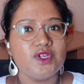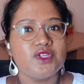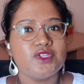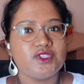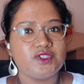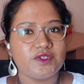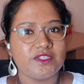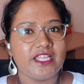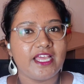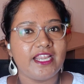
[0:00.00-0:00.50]

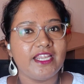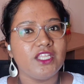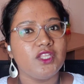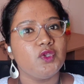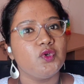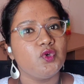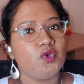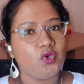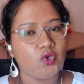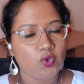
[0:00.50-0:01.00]
so that
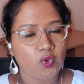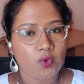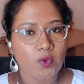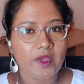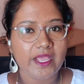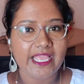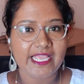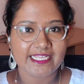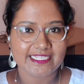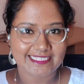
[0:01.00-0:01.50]
you
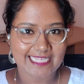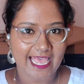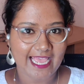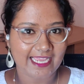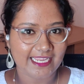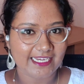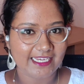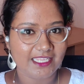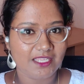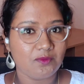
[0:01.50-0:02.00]
know
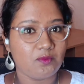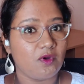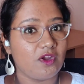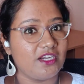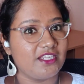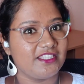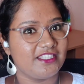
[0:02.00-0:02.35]
exactly what